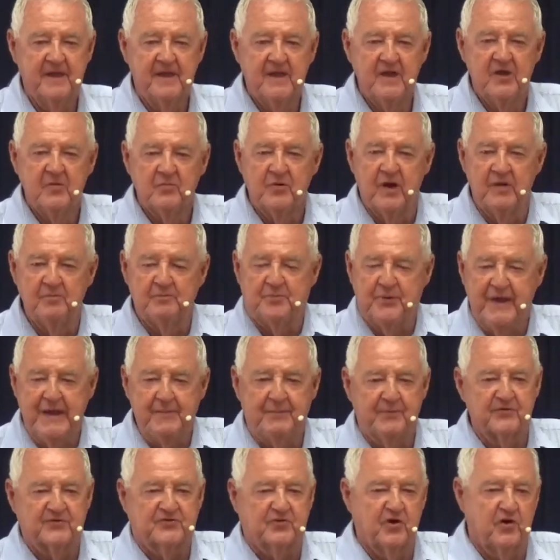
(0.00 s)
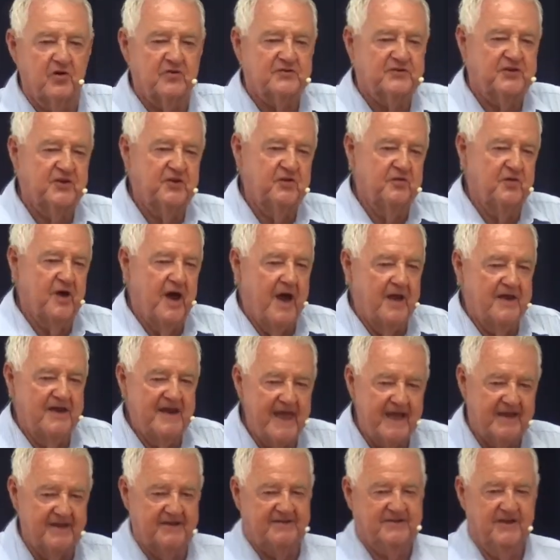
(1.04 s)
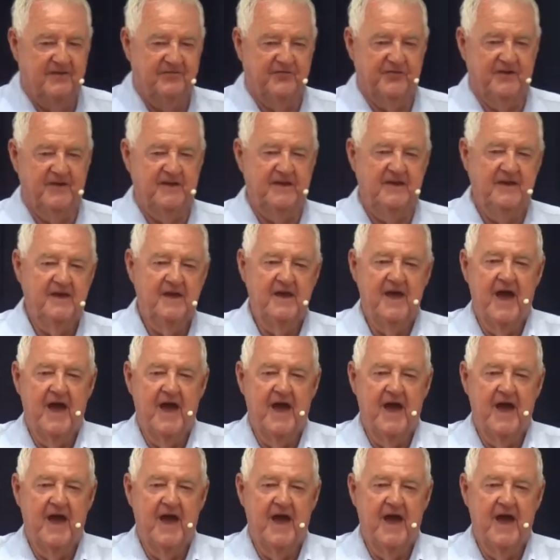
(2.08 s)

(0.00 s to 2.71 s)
When people talk to you negatively